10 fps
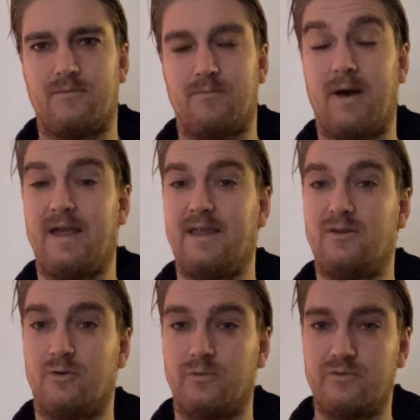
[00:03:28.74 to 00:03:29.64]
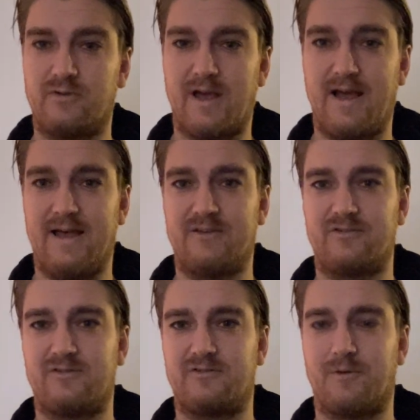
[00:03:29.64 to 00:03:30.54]
by Hindus as
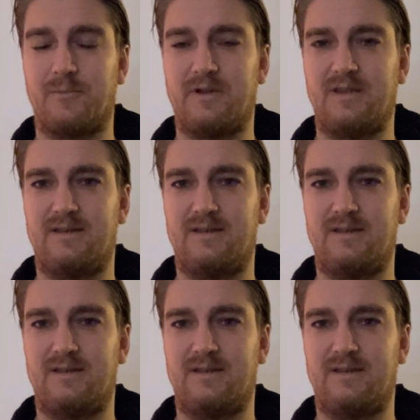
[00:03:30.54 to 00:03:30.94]
somebody